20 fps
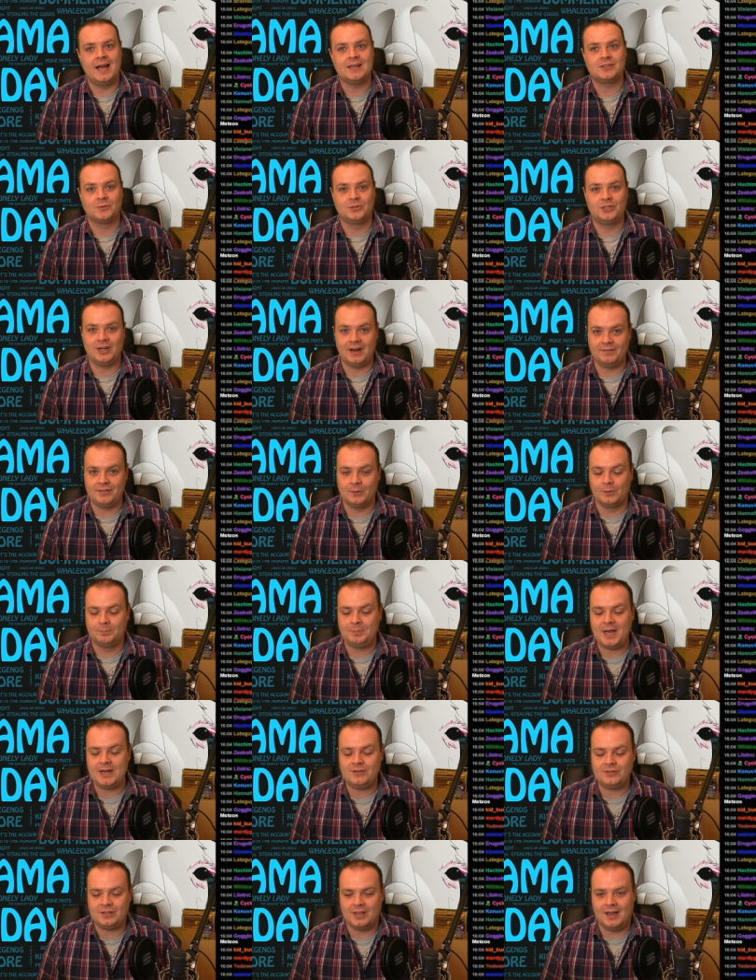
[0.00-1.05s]
So we should have
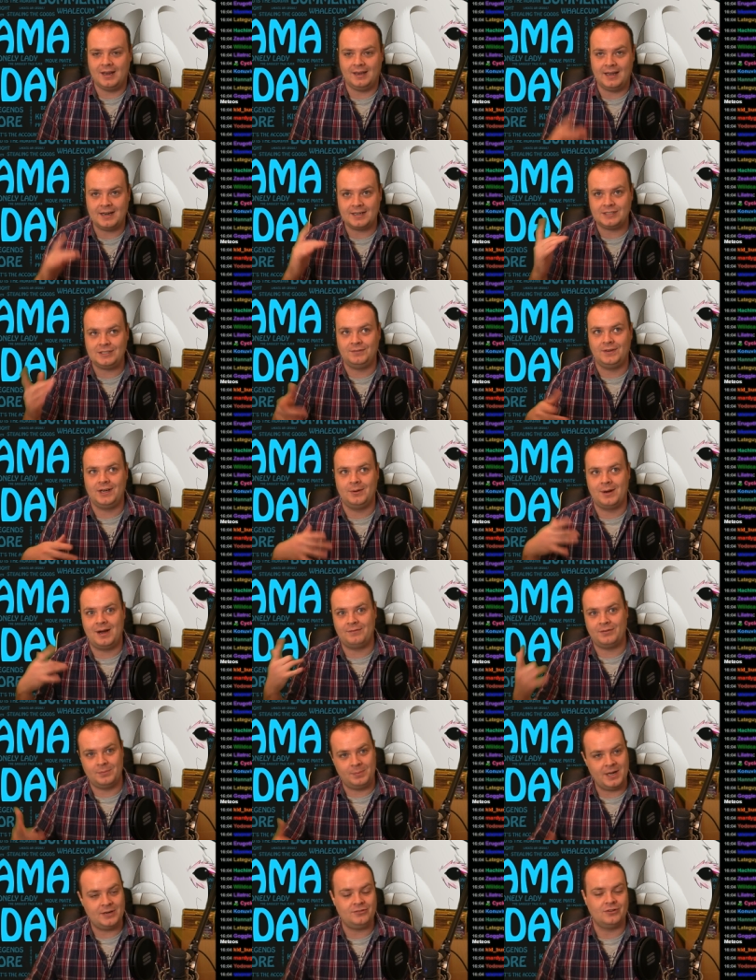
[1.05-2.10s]
the, the legacy video out for
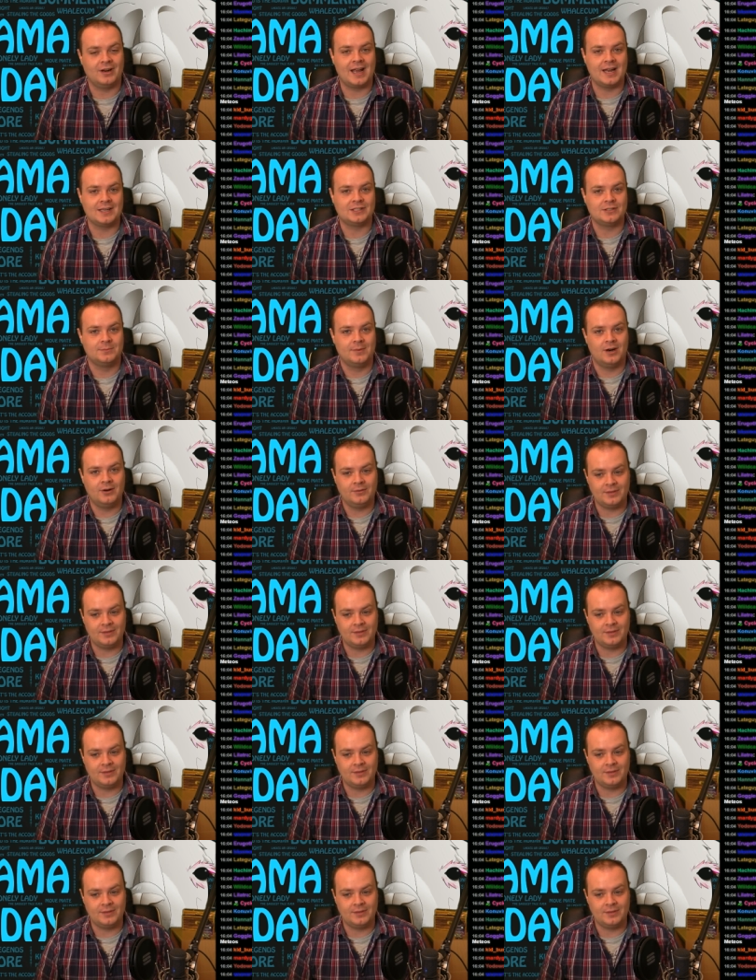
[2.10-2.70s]
the Patreon guys tomorrow.